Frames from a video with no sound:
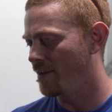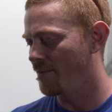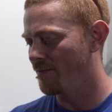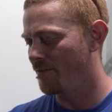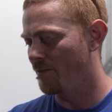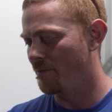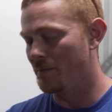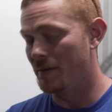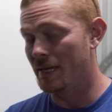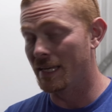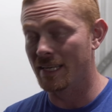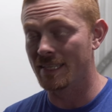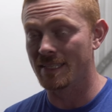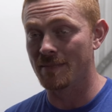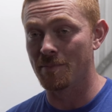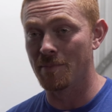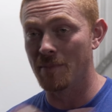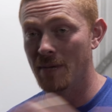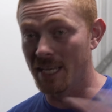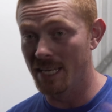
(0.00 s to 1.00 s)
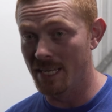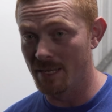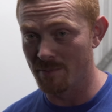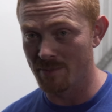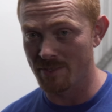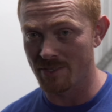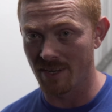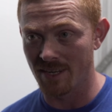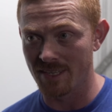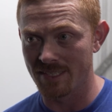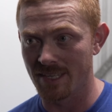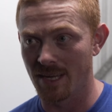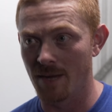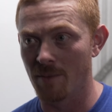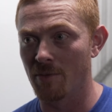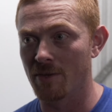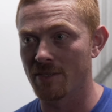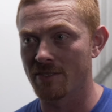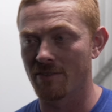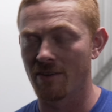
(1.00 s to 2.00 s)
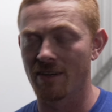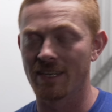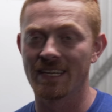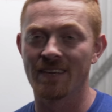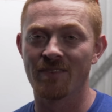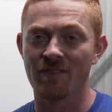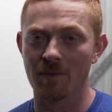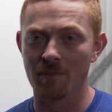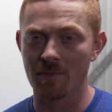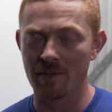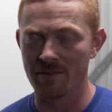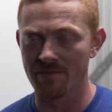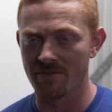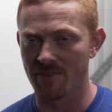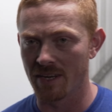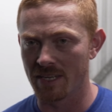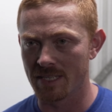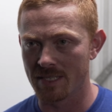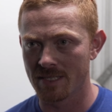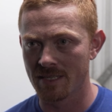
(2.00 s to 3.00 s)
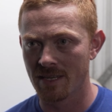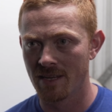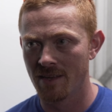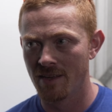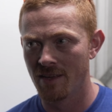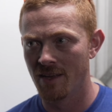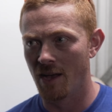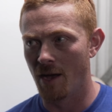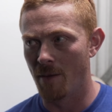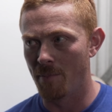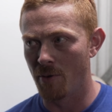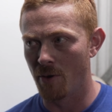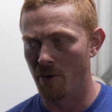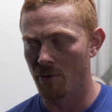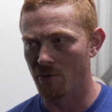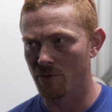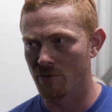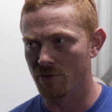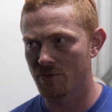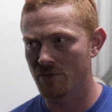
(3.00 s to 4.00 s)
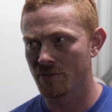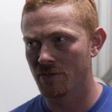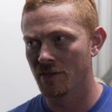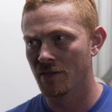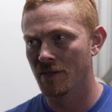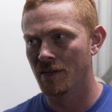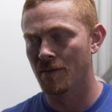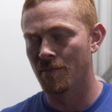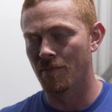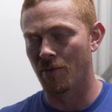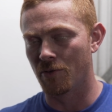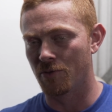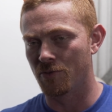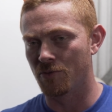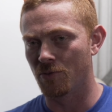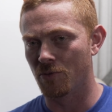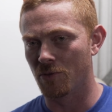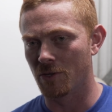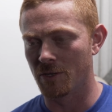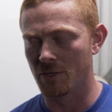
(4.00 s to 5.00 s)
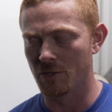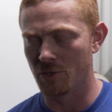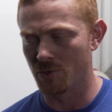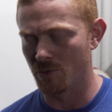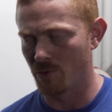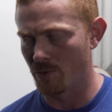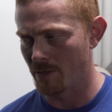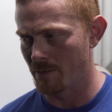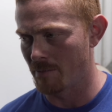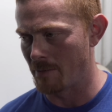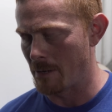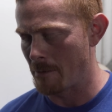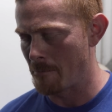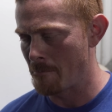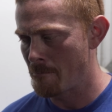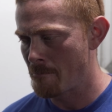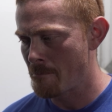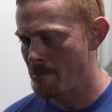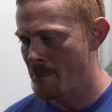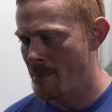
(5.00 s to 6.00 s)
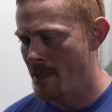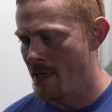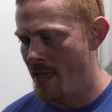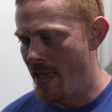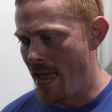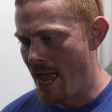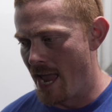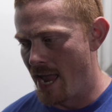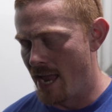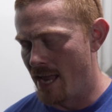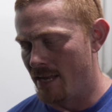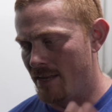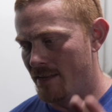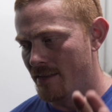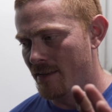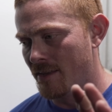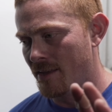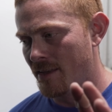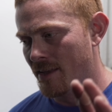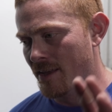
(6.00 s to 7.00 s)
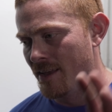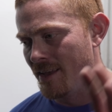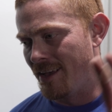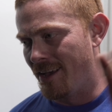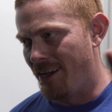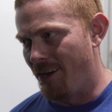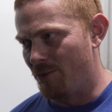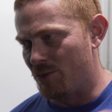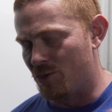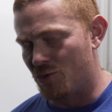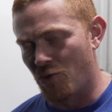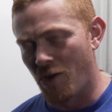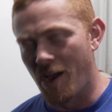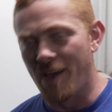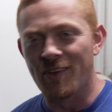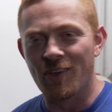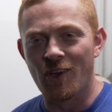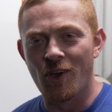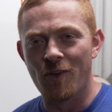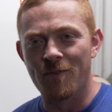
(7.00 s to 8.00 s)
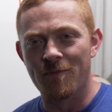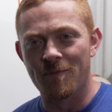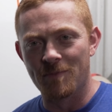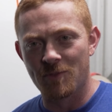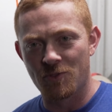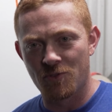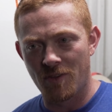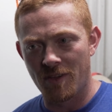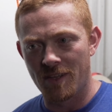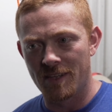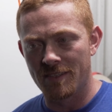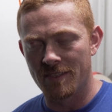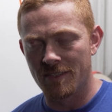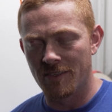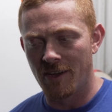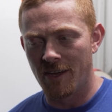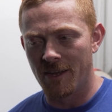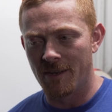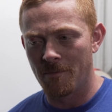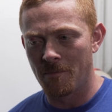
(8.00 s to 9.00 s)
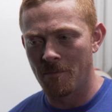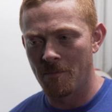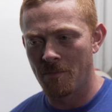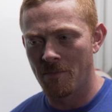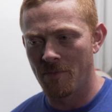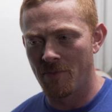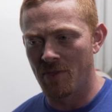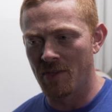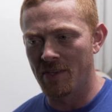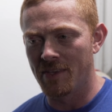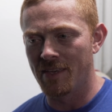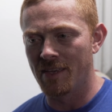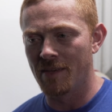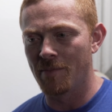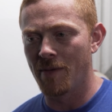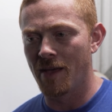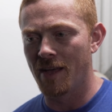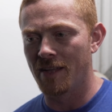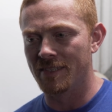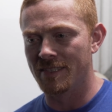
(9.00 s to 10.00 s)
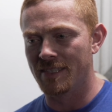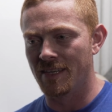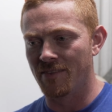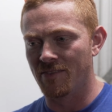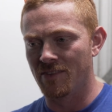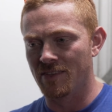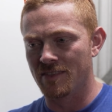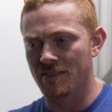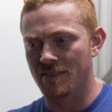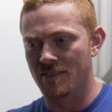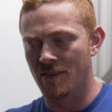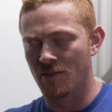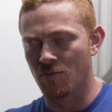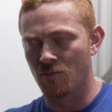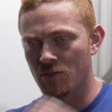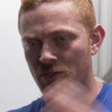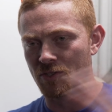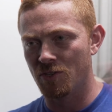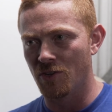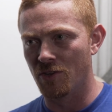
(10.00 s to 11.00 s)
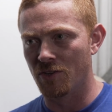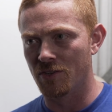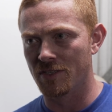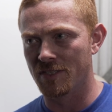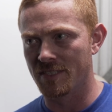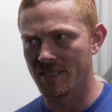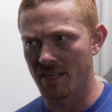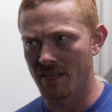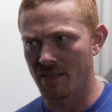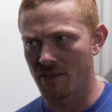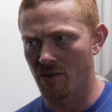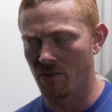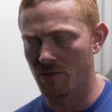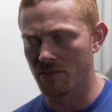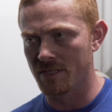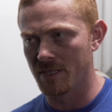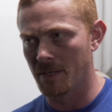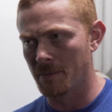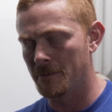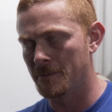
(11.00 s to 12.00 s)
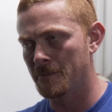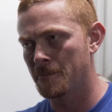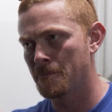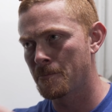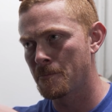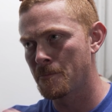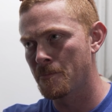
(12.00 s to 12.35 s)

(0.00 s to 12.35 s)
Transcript: for me as a medium-sized arm wrestler, I inevitably face opponents both taller and shorter than me. And I was driving home from training tonight thinking about Devon's return to center concept